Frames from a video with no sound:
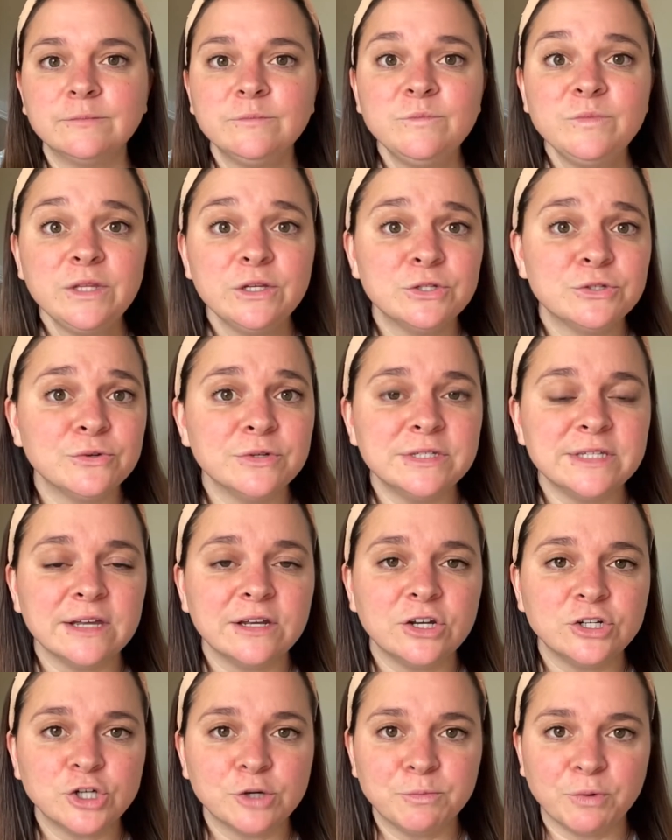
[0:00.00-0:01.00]
So a
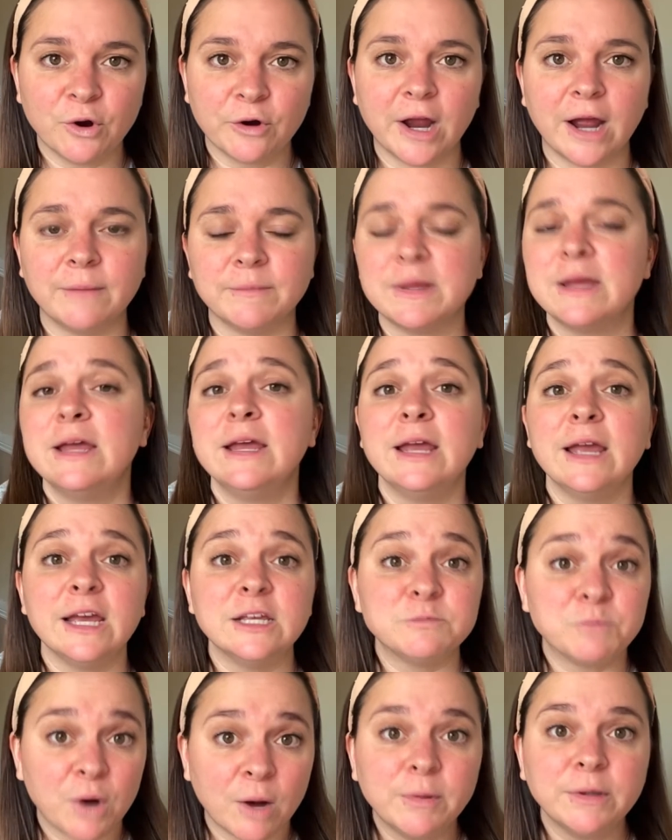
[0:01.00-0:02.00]
signature program is
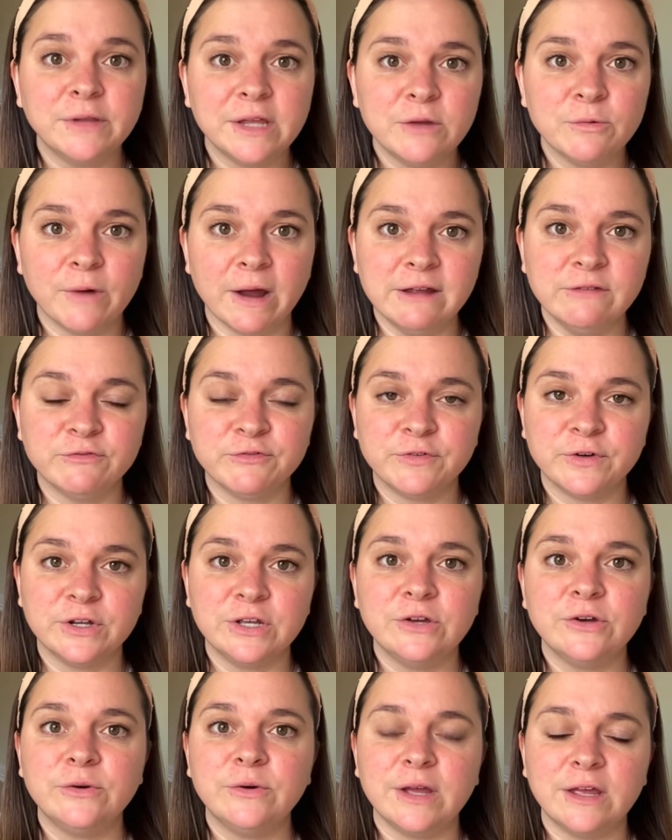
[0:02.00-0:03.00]
probably right for
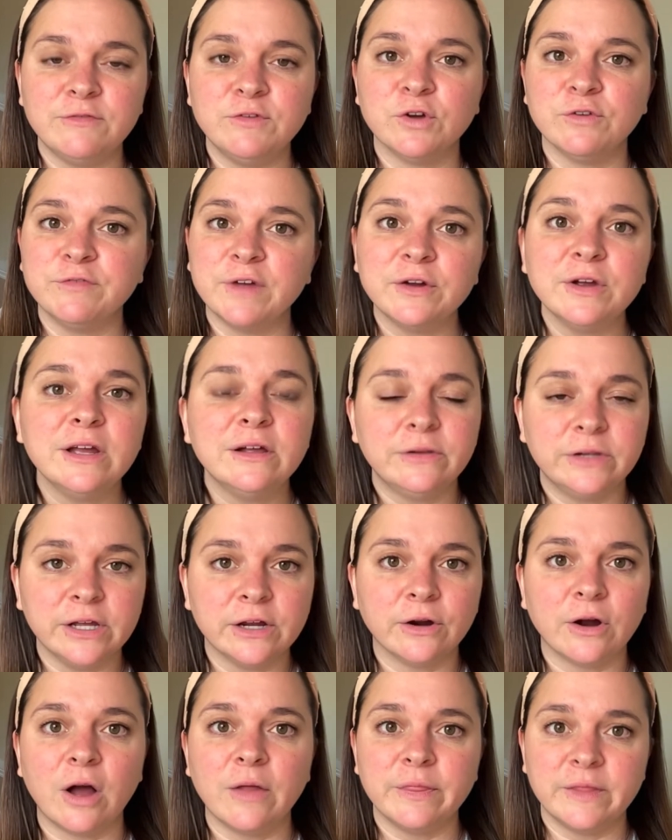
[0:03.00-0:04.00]
you if you're very clear
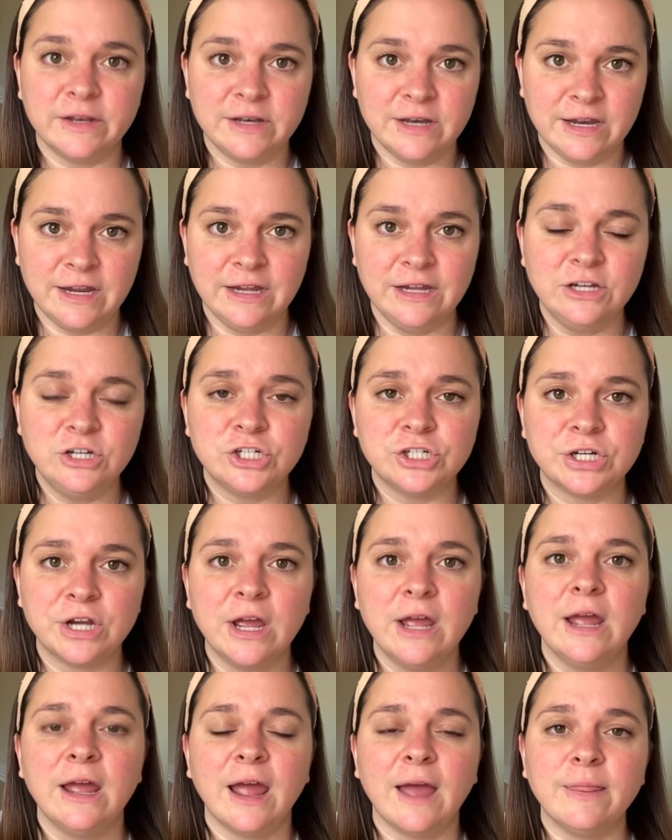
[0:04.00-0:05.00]
on the niche
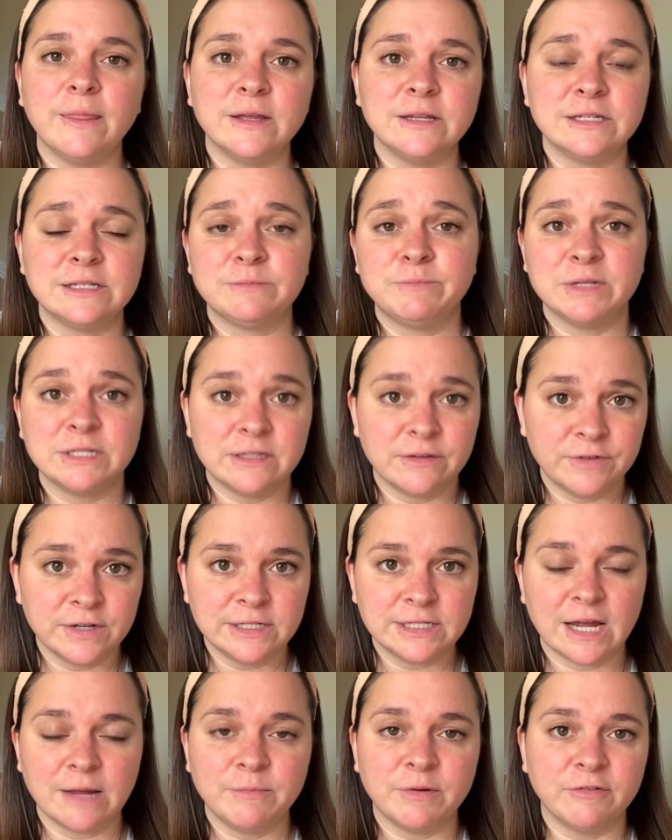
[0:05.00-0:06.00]
and the specific
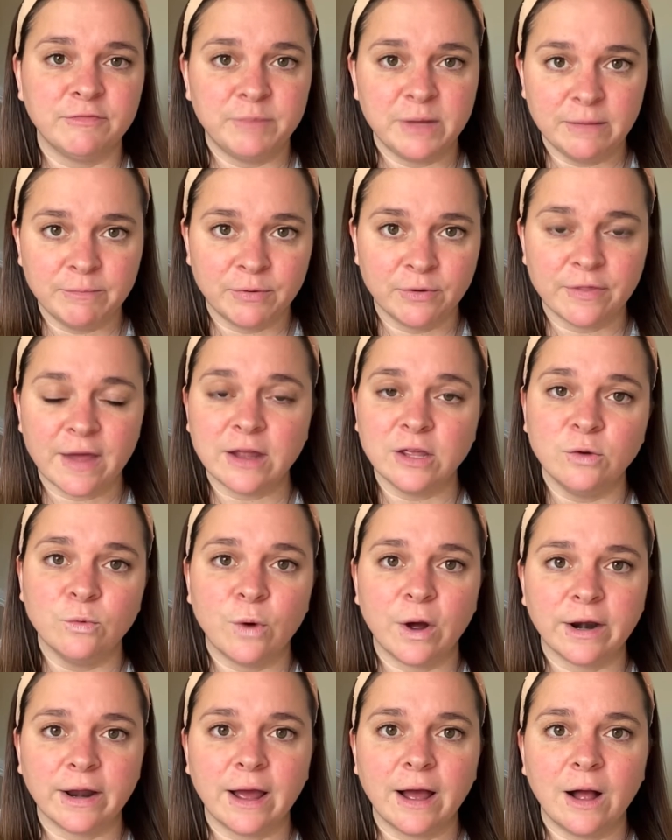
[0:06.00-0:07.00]
type of people that you want to
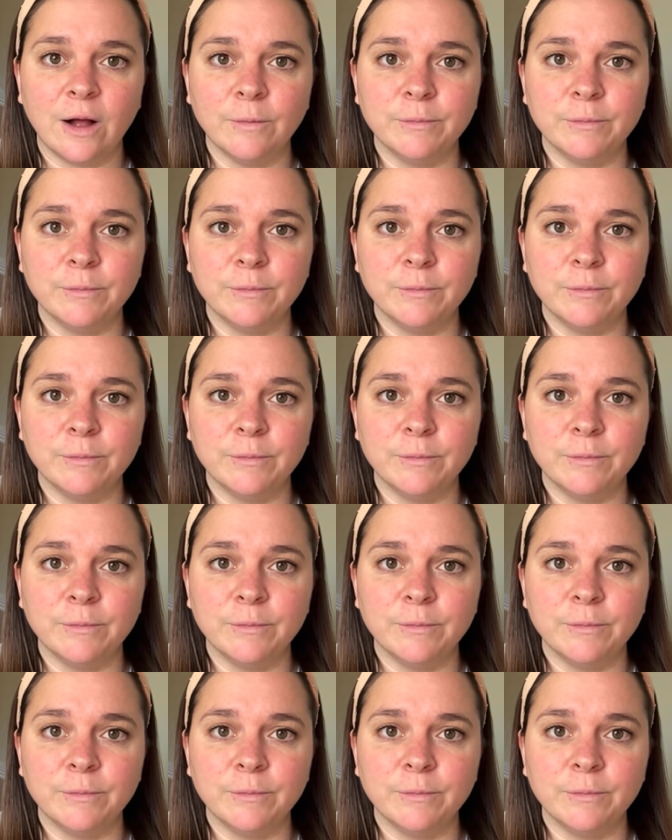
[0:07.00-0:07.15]
help.